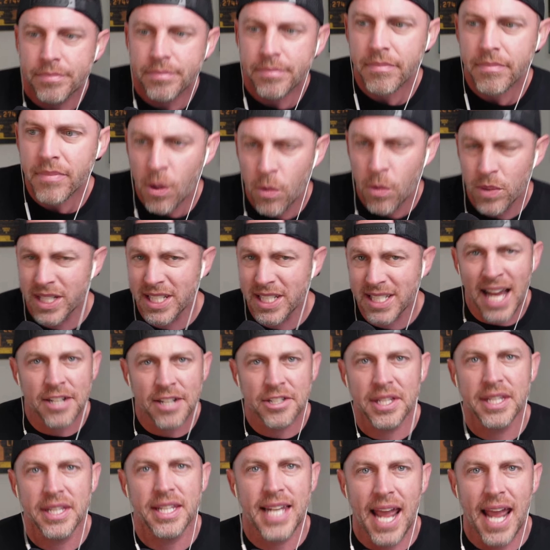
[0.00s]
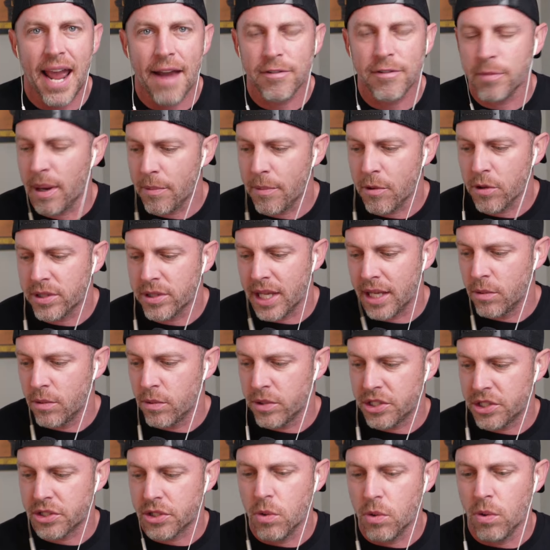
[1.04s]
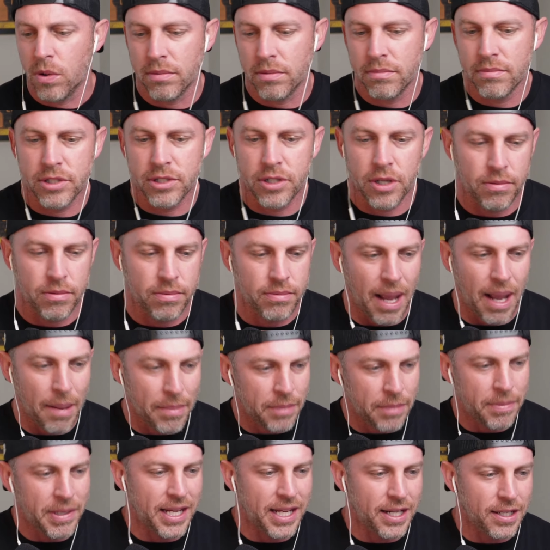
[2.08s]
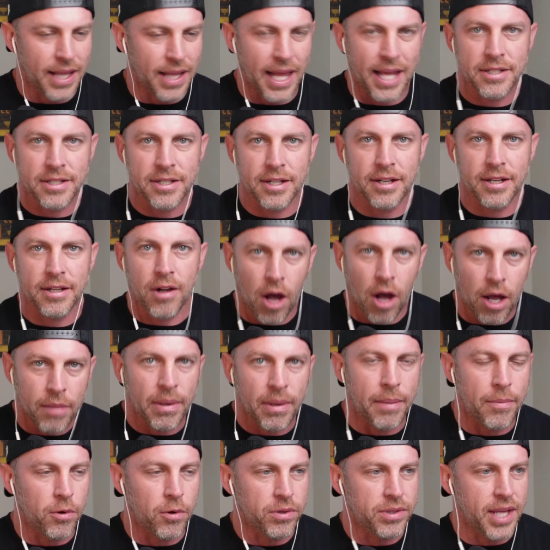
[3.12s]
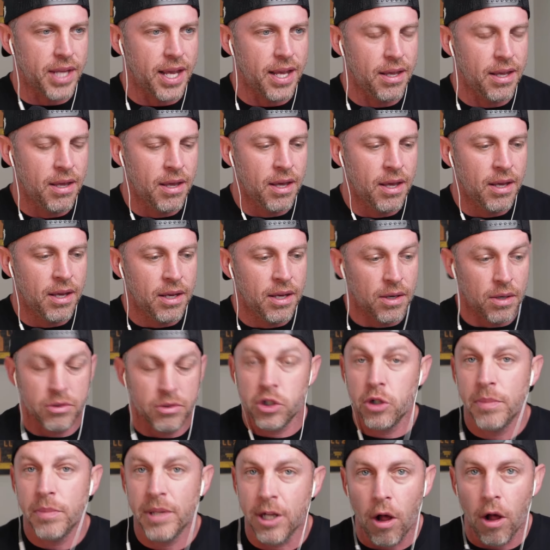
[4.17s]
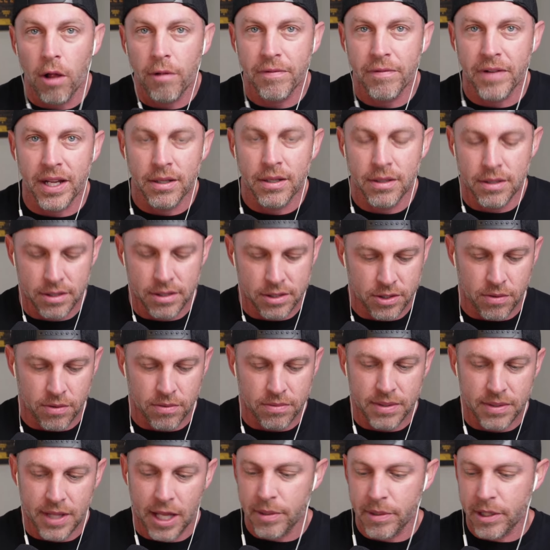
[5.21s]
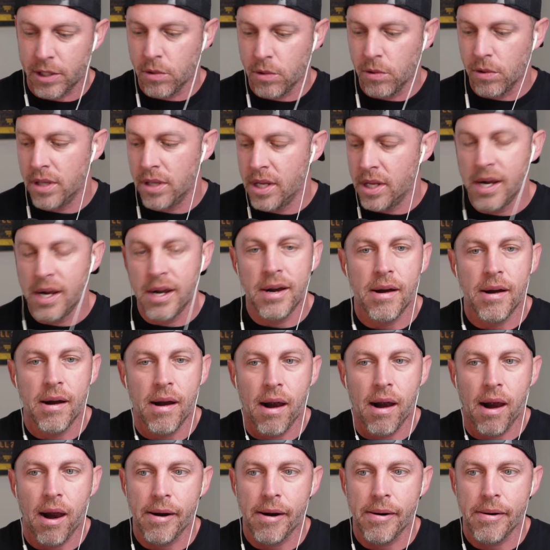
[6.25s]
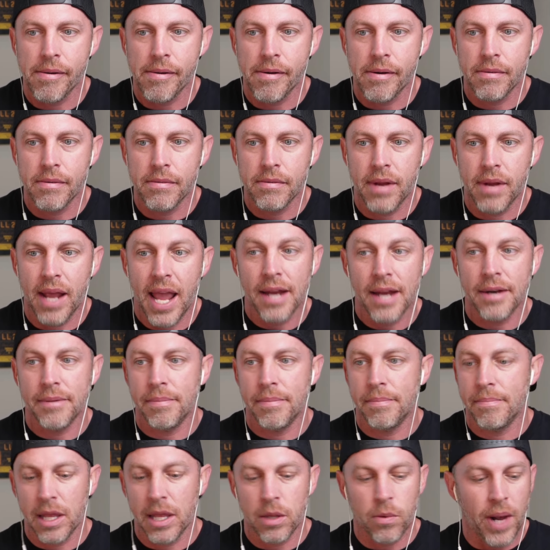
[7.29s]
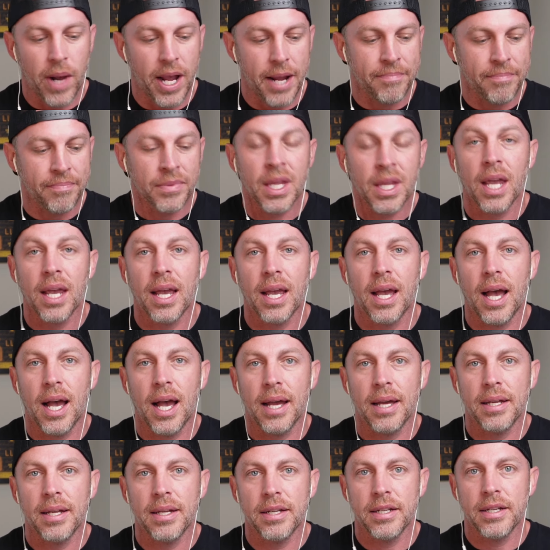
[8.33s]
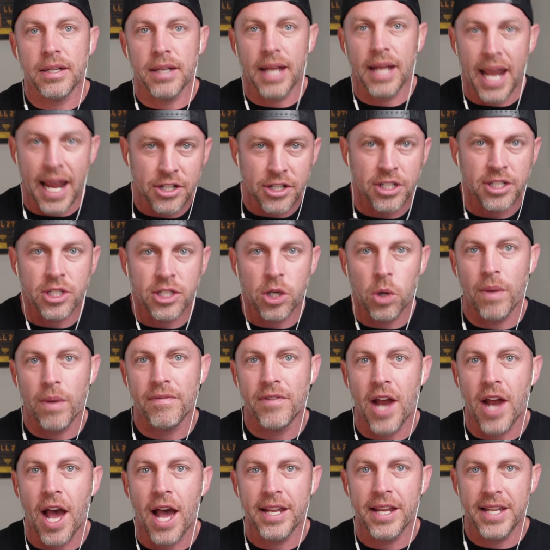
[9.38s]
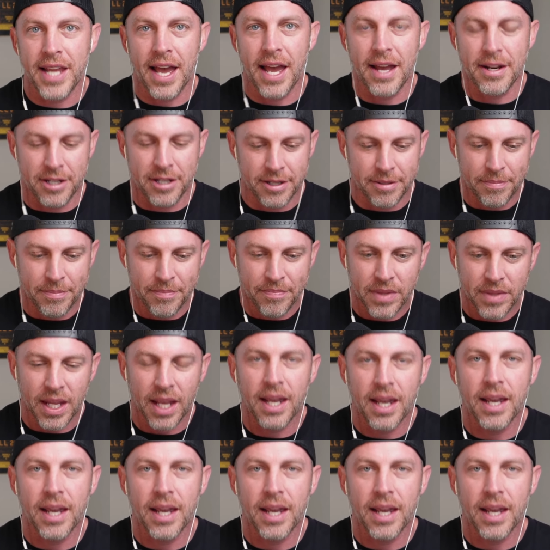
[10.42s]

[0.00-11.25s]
which is actually the day after my birthday, which is cool. So I'm going to be in Atlanta on my birthday. Should be golfing, so that'll be cool. Uh, and by the way, uh, agents who have not yet uh,